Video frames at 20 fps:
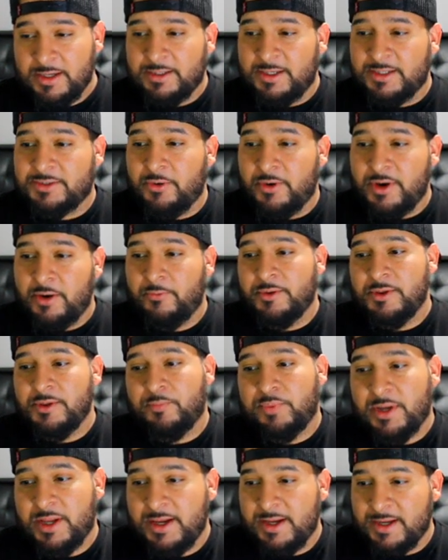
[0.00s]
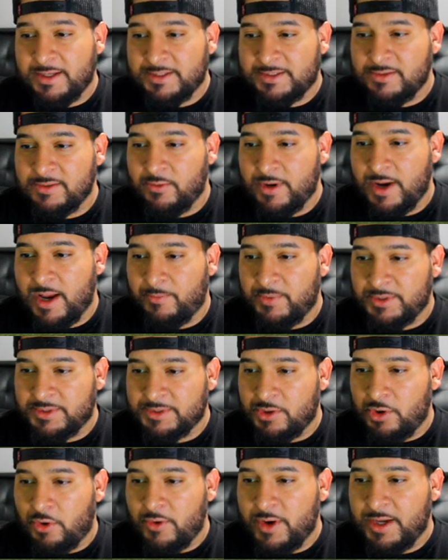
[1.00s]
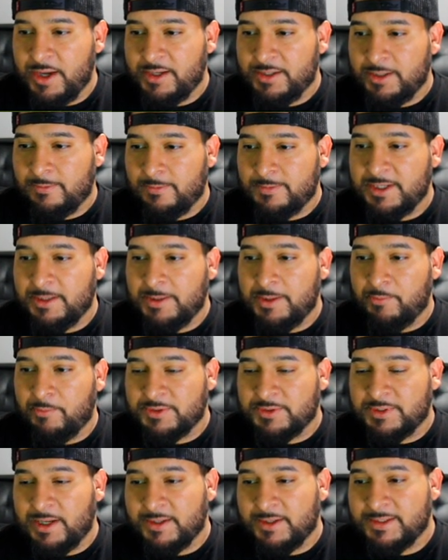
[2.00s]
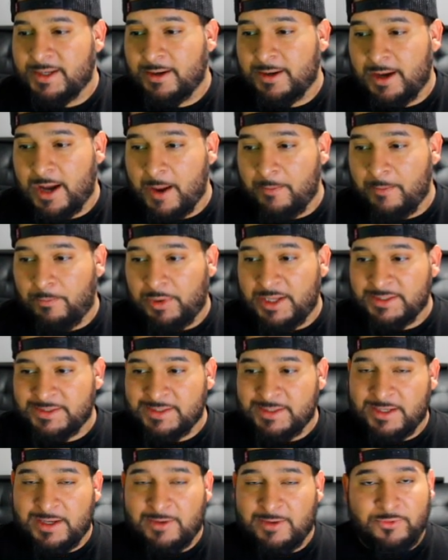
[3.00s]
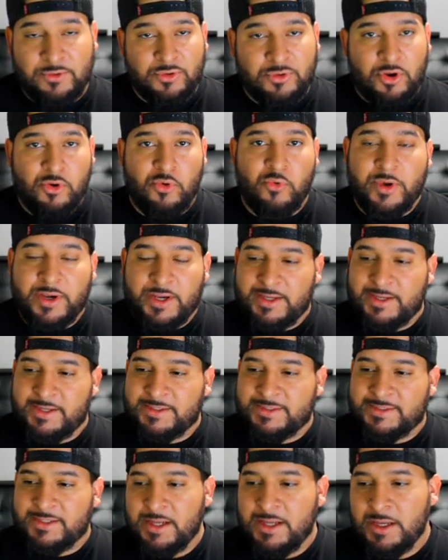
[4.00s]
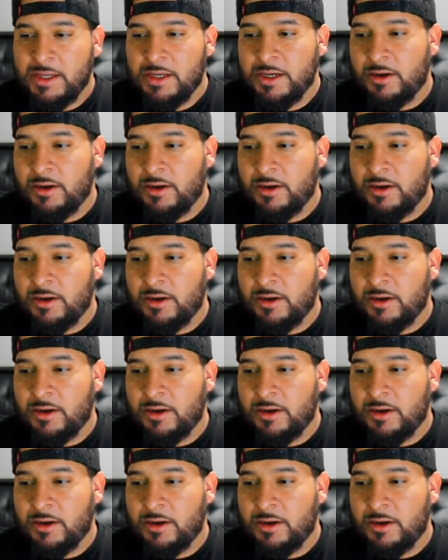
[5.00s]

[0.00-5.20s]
Let's go ahead and run the play and see what happens. Go ahead and double team the most outside guy blitzing if you know who it is.